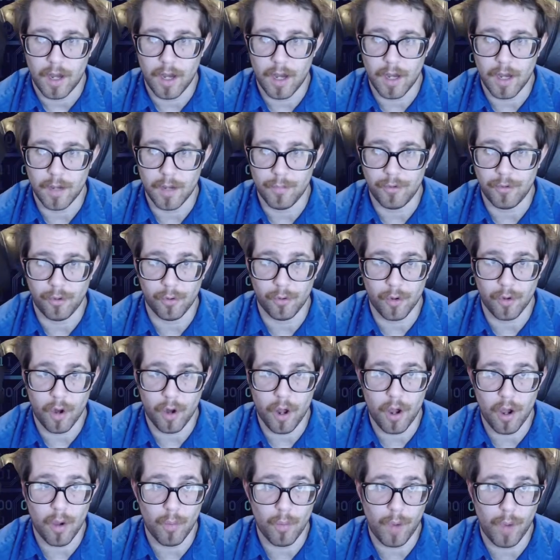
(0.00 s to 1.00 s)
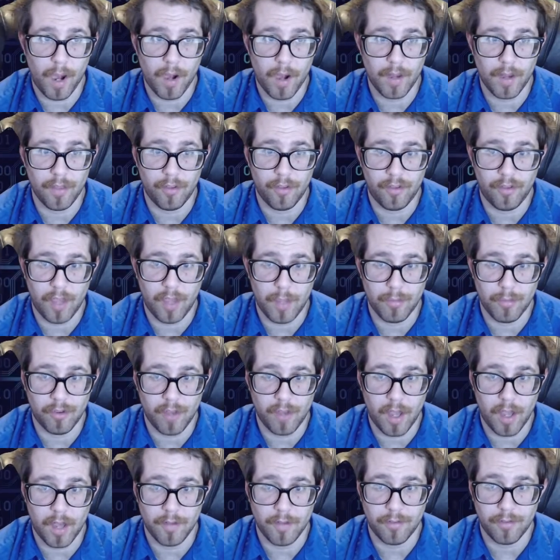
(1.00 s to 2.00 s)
So they're all wearing the same stuff.